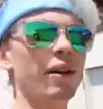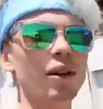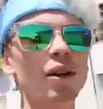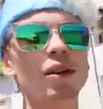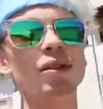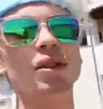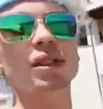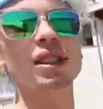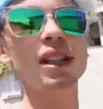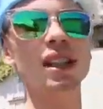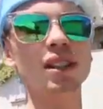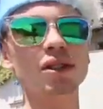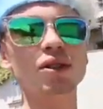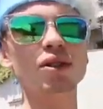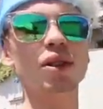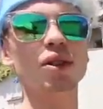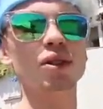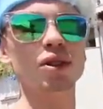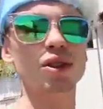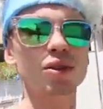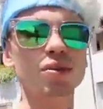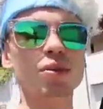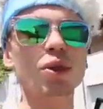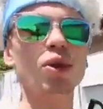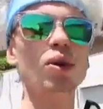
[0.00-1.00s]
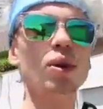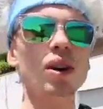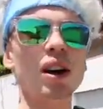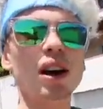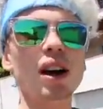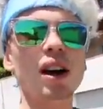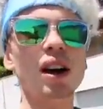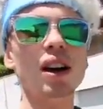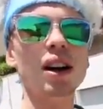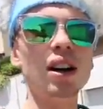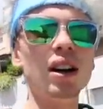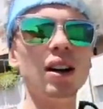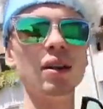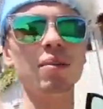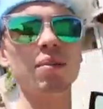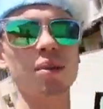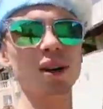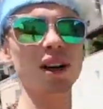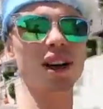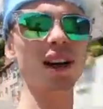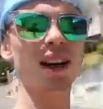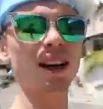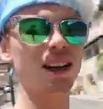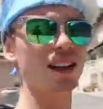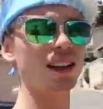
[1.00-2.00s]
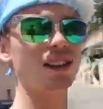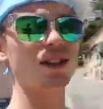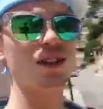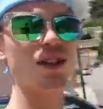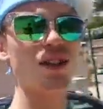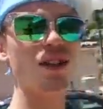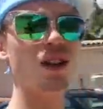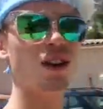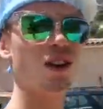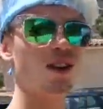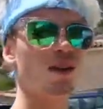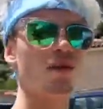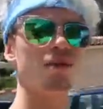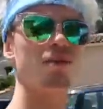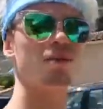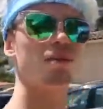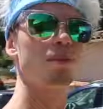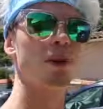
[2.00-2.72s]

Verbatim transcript: I mean obviously it's not a small car but like it's not